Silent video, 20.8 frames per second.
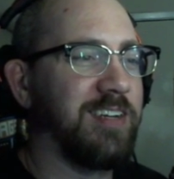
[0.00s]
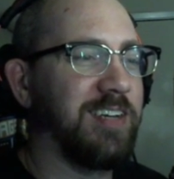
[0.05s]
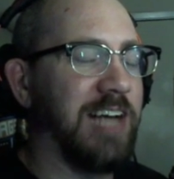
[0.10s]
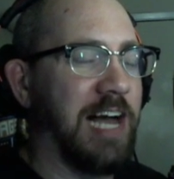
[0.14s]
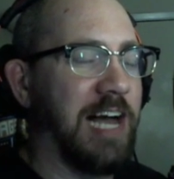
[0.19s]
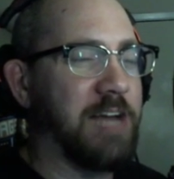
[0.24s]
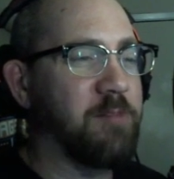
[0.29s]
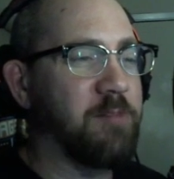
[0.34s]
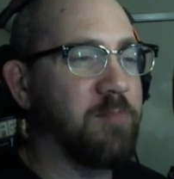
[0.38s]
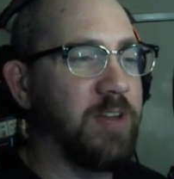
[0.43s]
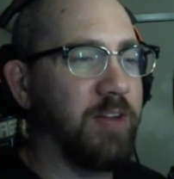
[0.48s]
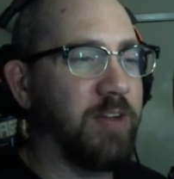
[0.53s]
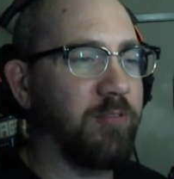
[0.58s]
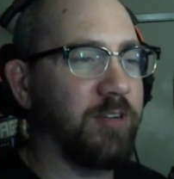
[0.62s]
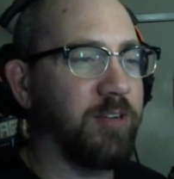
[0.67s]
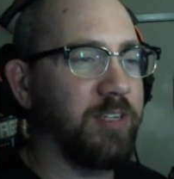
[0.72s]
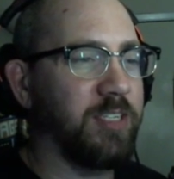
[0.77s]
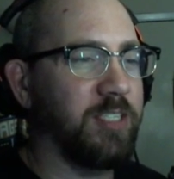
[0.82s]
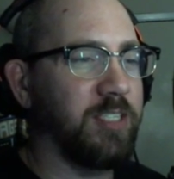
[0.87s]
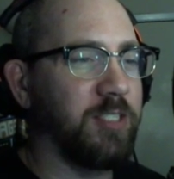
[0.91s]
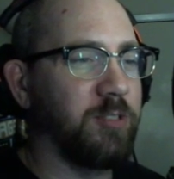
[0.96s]
I am never
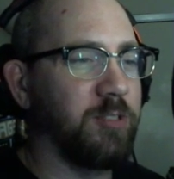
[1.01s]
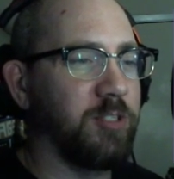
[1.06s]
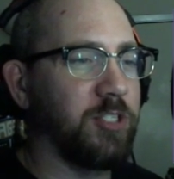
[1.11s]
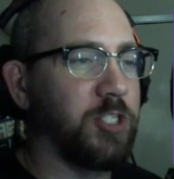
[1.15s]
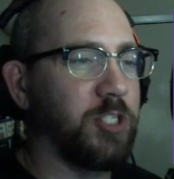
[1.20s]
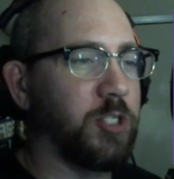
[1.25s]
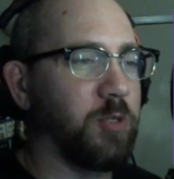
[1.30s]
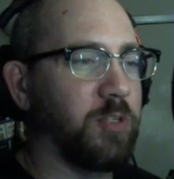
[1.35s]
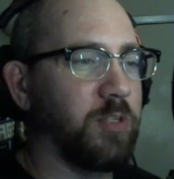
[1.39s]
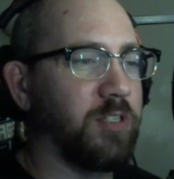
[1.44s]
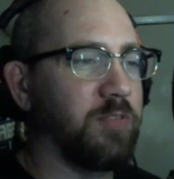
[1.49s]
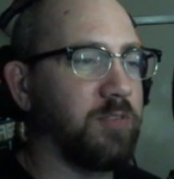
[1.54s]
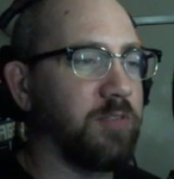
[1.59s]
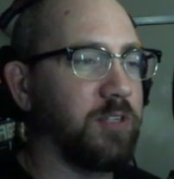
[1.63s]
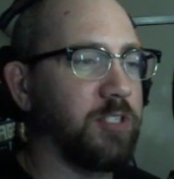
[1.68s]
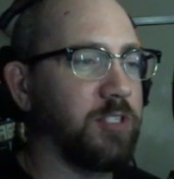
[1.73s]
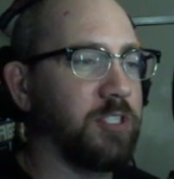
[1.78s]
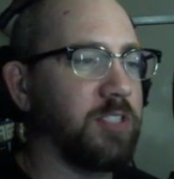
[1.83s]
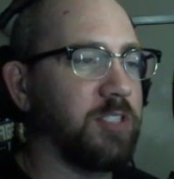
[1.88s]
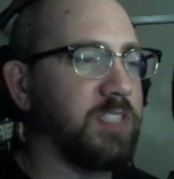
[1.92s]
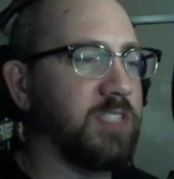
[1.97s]
going to use a shortened
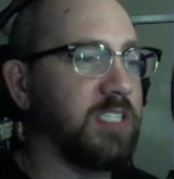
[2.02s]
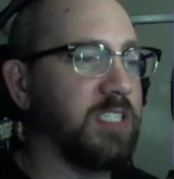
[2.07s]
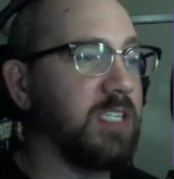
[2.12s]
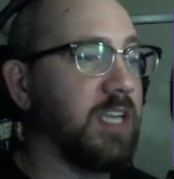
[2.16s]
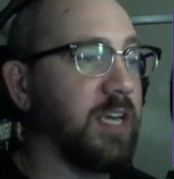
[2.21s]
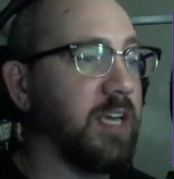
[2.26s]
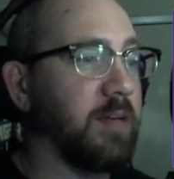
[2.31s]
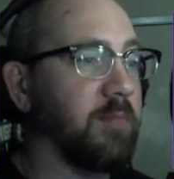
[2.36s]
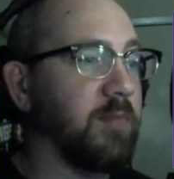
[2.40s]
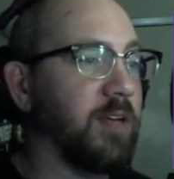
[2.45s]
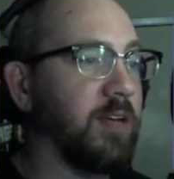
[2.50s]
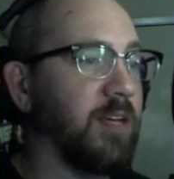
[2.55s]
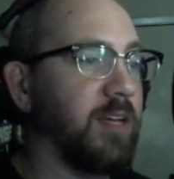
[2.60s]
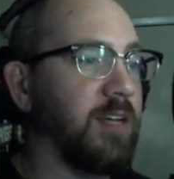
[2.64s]
version of his name.